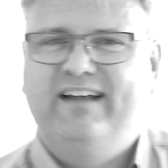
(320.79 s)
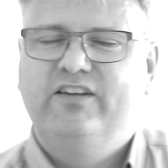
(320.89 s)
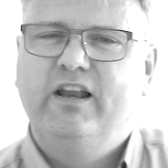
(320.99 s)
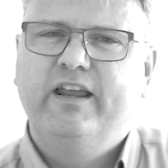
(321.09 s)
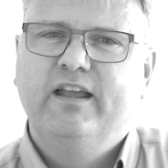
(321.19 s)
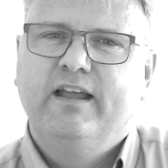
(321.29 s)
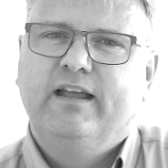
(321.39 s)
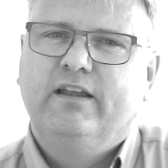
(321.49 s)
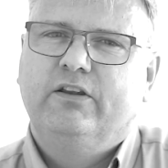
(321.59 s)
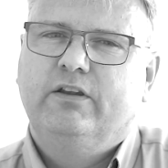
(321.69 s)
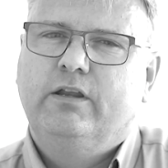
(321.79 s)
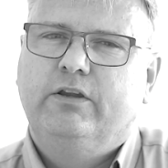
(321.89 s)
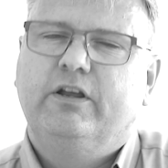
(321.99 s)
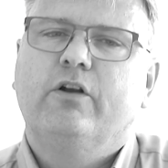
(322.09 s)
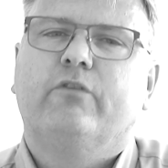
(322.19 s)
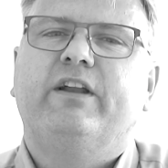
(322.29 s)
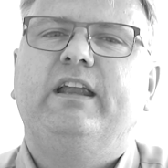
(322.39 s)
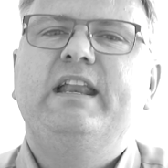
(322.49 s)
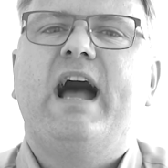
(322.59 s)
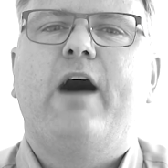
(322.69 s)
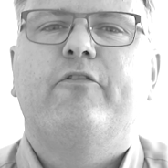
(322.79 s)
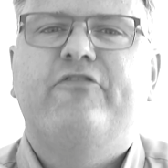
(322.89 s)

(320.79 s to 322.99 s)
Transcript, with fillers: Actually, you can already now